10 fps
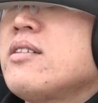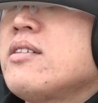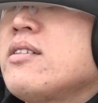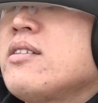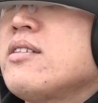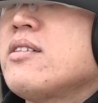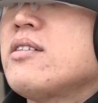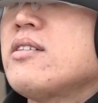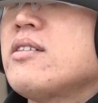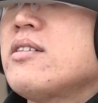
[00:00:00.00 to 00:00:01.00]

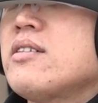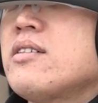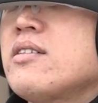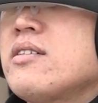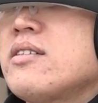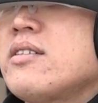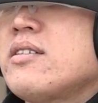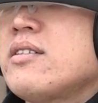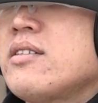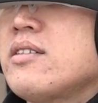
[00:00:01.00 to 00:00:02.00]

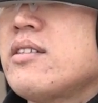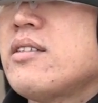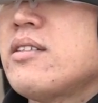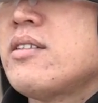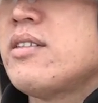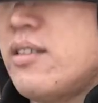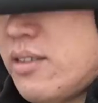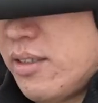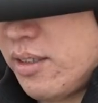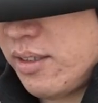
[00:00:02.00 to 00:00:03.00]

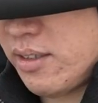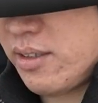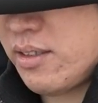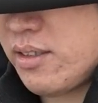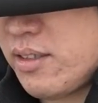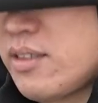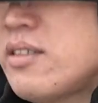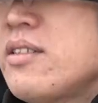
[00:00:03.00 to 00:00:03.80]
This person isn't speaking.